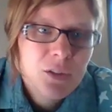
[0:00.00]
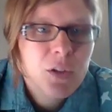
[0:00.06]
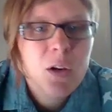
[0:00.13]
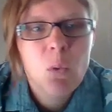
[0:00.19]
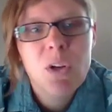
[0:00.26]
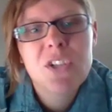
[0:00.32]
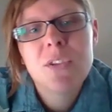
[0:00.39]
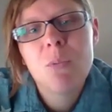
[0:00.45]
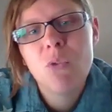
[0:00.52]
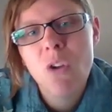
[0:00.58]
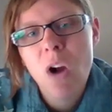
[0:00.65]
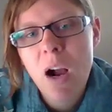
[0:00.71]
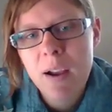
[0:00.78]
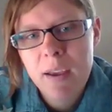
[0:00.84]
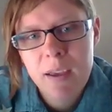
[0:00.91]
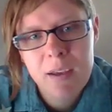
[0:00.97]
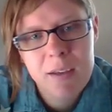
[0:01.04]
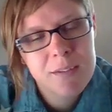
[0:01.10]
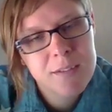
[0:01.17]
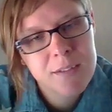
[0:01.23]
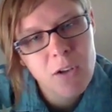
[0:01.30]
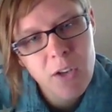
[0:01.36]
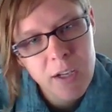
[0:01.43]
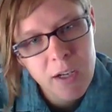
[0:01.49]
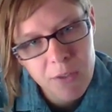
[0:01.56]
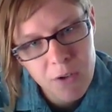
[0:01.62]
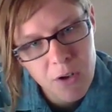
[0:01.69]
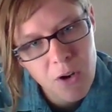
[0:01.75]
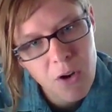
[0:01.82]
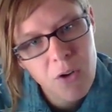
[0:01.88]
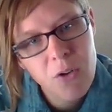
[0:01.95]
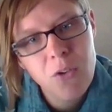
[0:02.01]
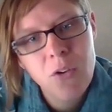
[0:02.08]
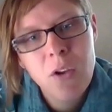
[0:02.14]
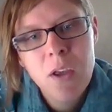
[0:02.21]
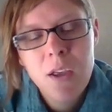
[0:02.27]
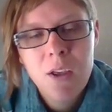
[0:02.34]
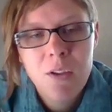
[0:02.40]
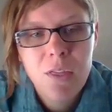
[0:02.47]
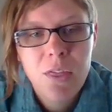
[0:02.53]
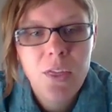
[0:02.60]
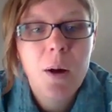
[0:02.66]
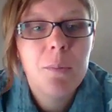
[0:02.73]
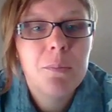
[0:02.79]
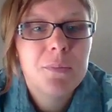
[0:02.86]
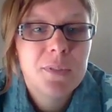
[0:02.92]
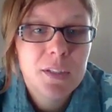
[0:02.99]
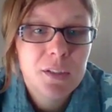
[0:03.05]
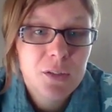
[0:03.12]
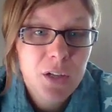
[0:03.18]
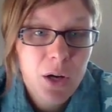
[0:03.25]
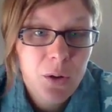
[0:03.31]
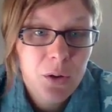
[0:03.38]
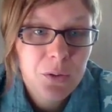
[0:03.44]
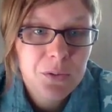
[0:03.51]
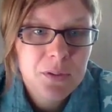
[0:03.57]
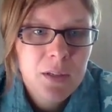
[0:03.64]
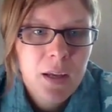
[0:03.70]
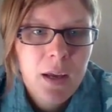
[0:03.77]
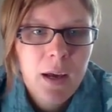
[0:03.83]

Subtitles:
You can watch them rocking and sucking on their own thumbs and toes